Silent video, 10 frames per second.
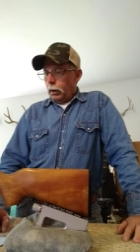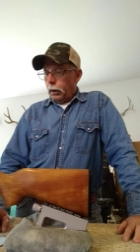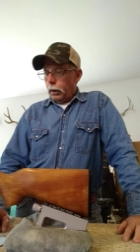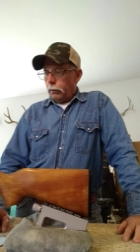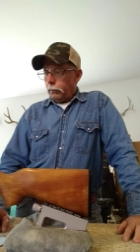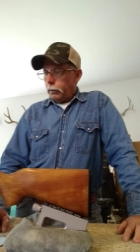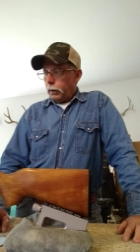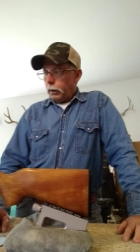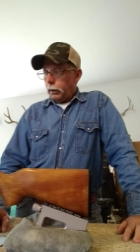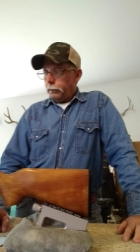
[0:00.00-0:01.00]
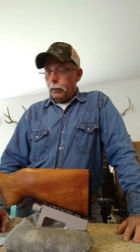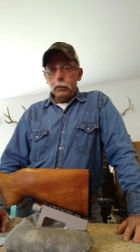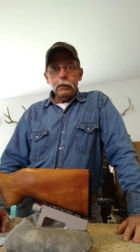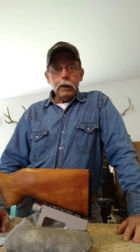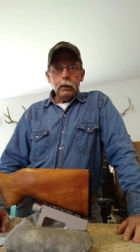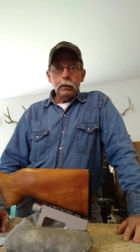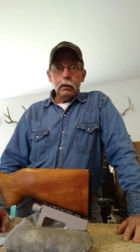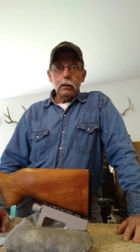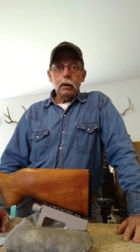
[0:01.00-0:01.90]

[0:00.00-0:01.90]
And we'll try to get some of these out there.